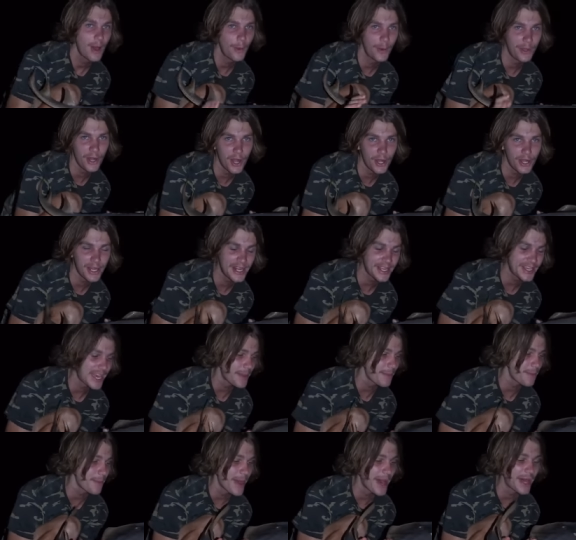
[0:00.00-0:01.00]
We're not gonna
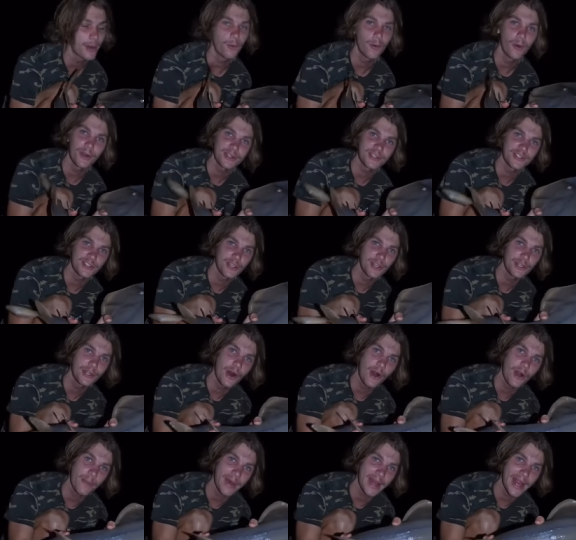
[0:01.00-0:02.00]
keep him out of water too
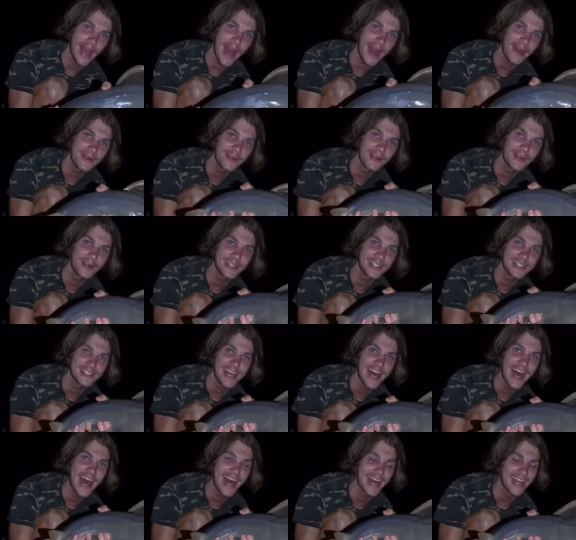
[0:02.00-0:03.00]
long, but how cool is
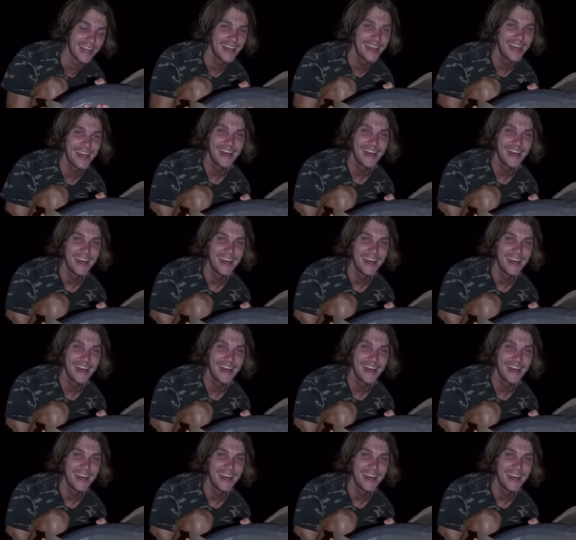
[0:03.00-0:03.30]
that?